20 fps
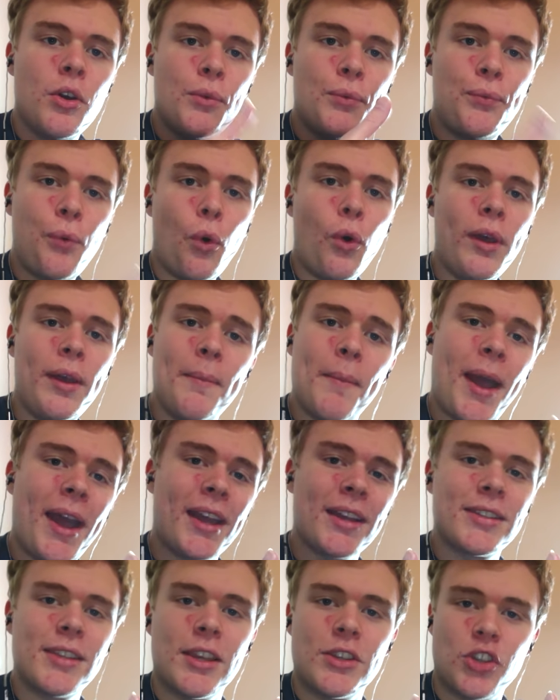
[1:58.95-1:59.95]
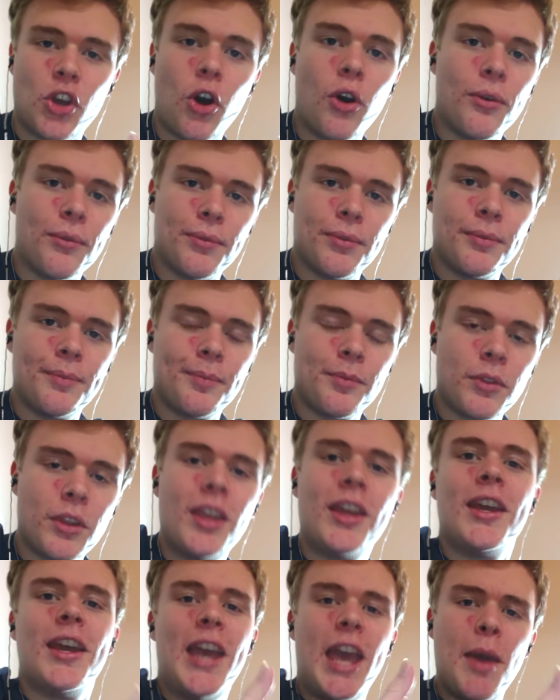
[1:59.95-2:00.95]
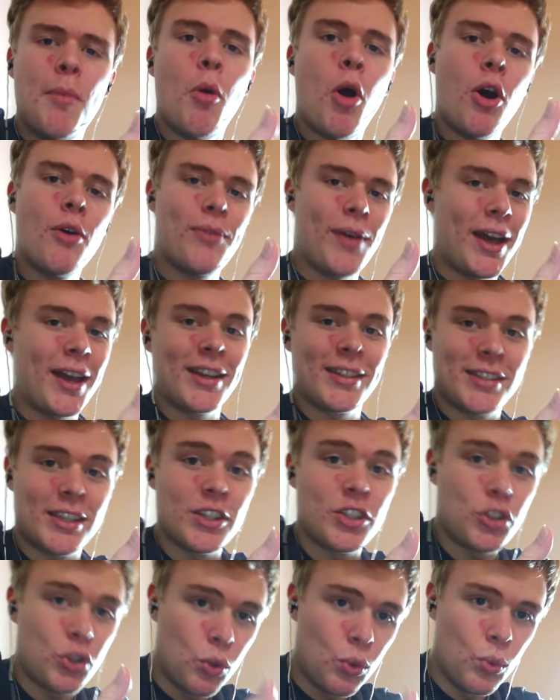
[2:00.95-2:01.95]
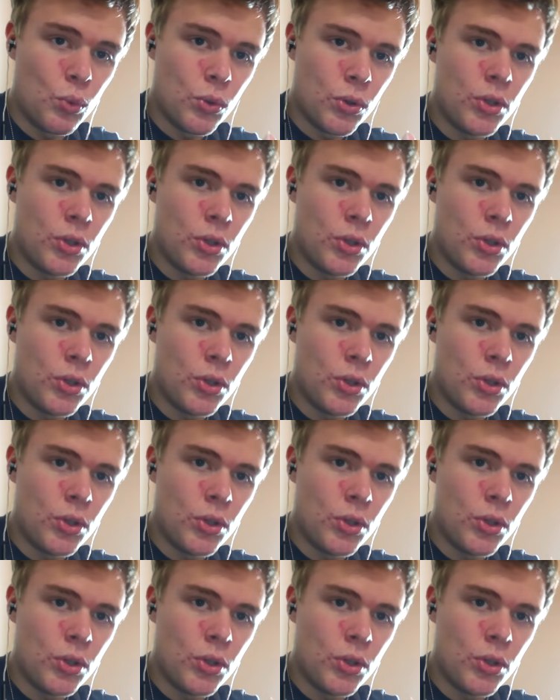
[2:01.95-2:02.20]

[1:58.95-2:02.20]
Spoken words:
For him access of. Him of access to.